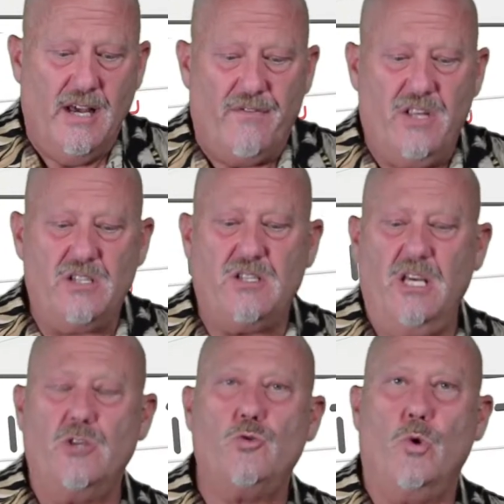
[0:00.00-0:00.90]
These
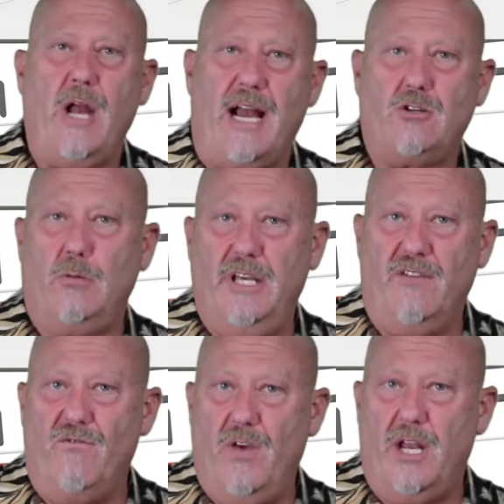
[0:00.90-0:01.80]
things were actually
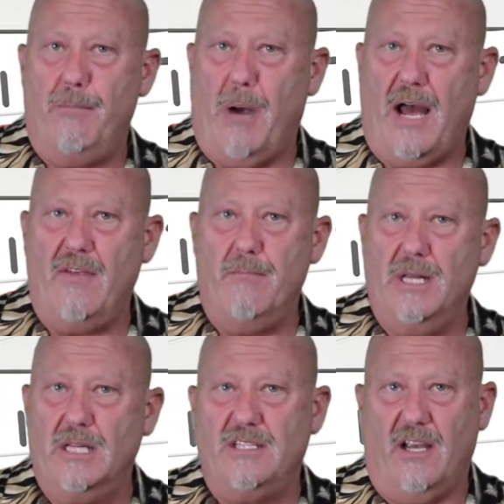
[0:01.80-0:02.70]
invented by the
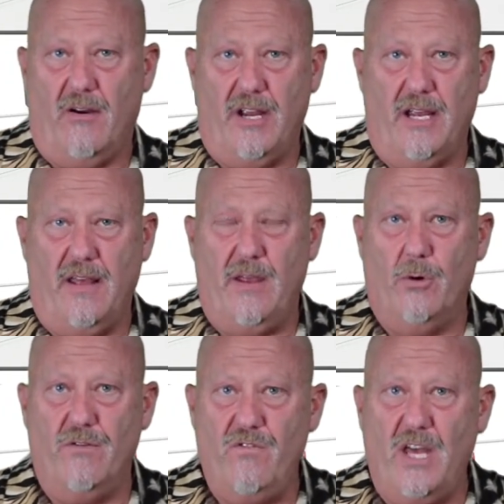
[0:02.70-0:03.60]
military, and they were
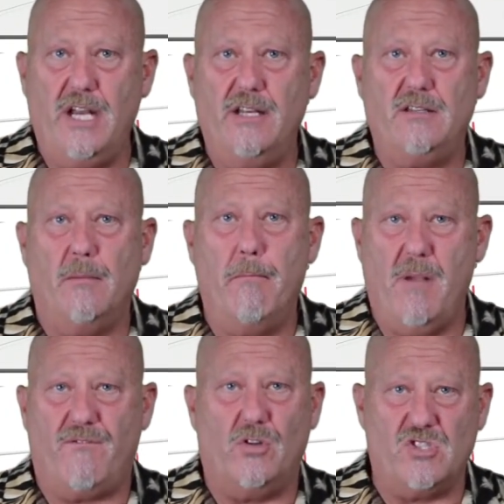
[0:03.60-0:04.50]
invented to
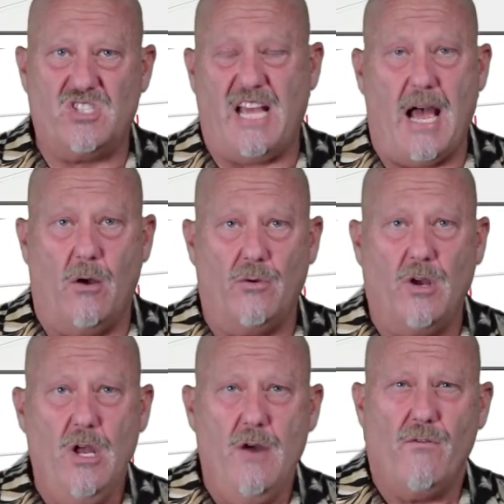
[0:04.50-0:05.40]
muffle sound
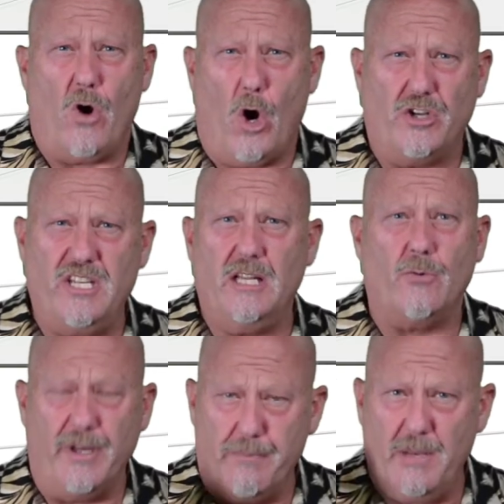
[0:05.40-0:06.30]
for
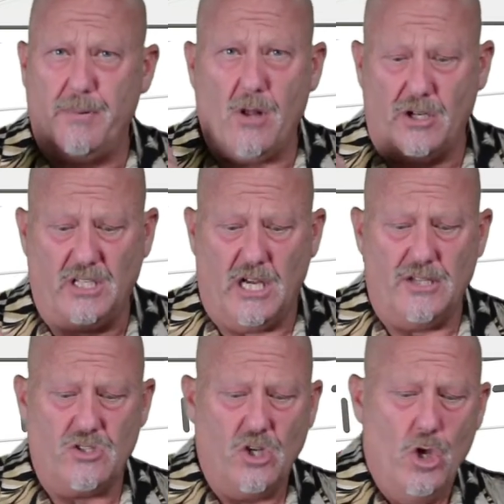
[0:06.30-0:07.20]
artillery, people on
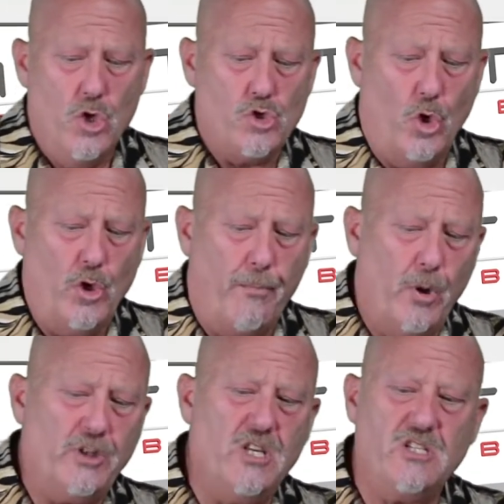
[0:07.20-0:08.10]
guns. So you
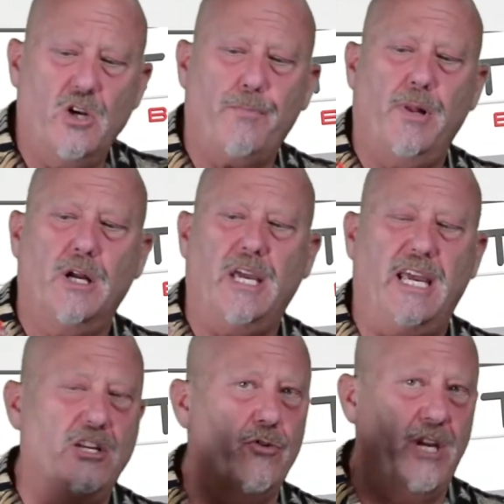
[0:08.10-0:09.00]
put this earplug
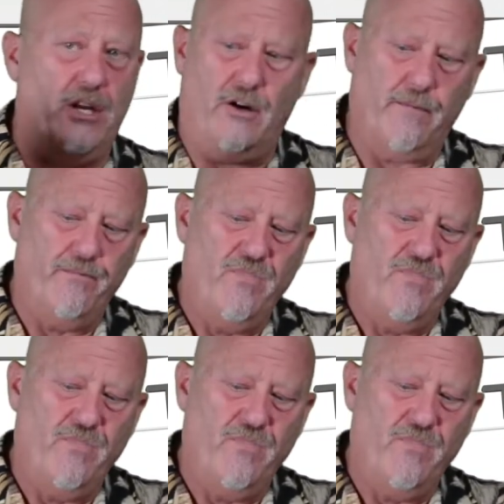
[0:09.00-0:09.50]
in your ear.